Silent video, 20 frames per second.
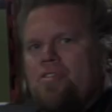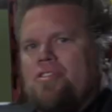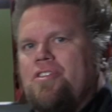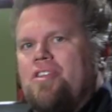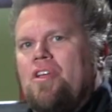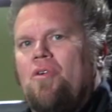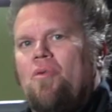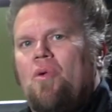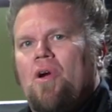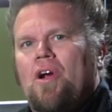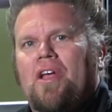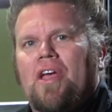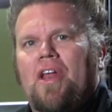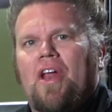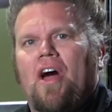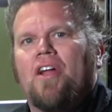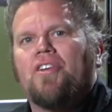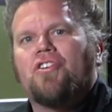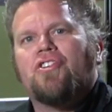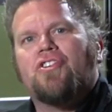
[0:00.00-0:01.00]
still working
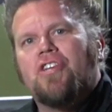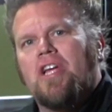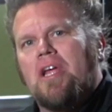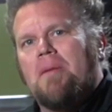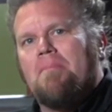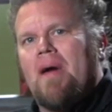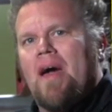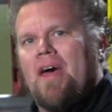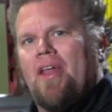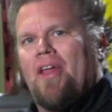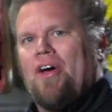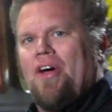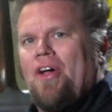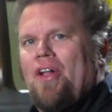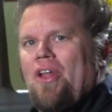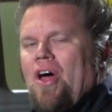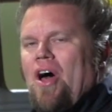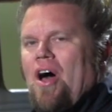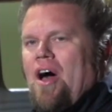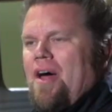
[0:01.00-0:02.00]
on sheet
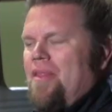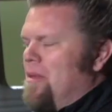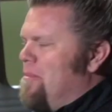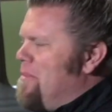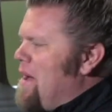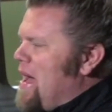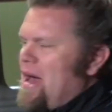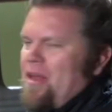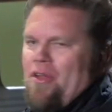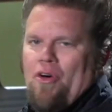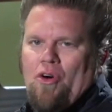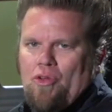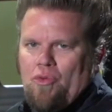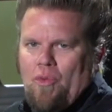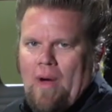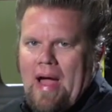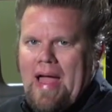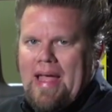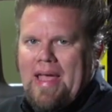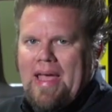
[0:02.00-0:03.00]
metal on the bad old
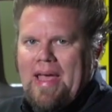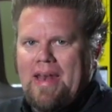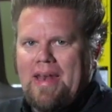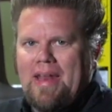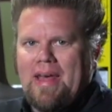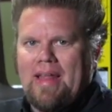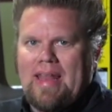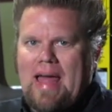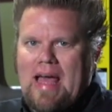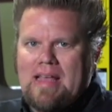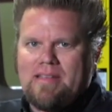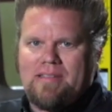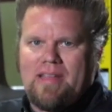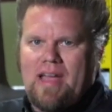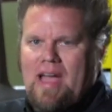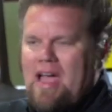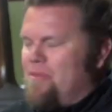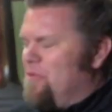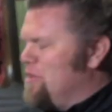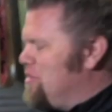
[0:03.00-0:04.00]
wagon. Last
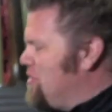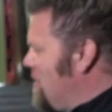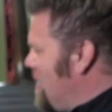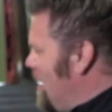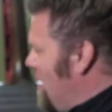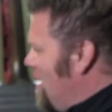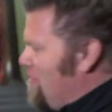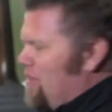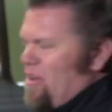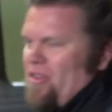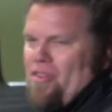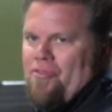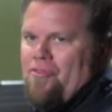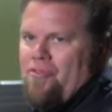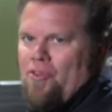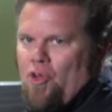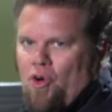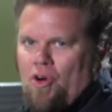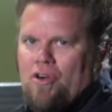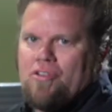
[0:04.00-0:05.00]
time we took care of all the
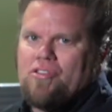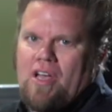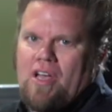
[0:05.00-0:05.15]
floors,